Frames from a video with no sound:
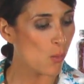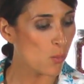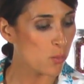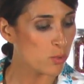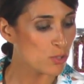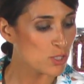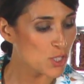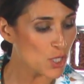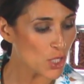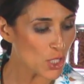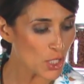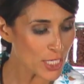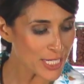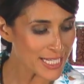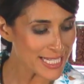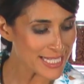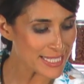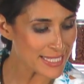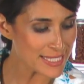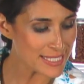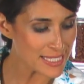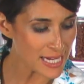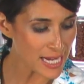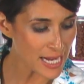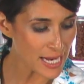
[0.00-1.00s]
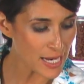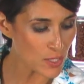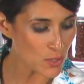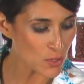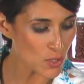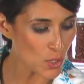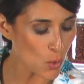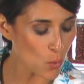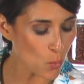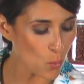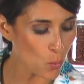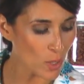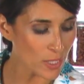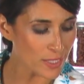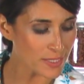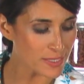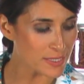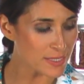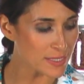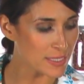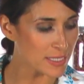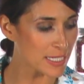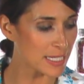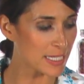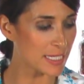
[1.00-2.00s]
Turn it down
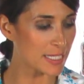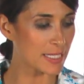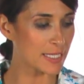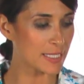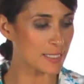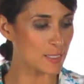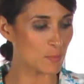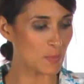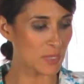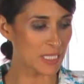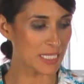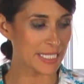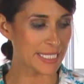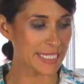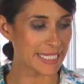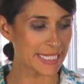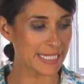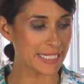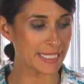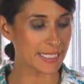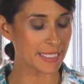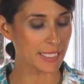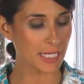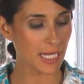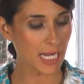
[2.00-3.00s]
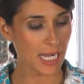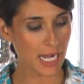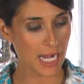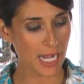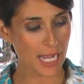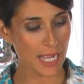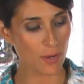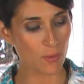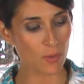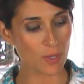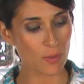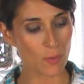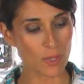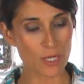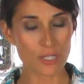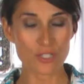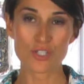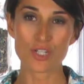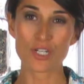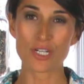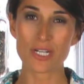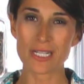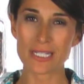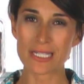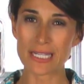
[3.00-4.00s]
once it has been heated high. We want to
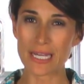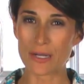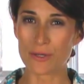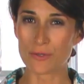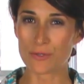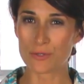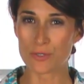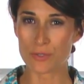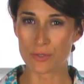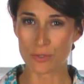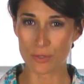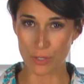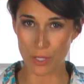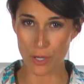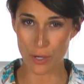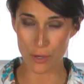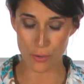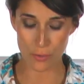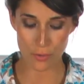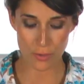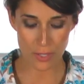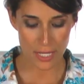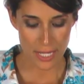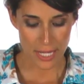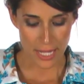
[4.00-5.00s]
turn it down to low.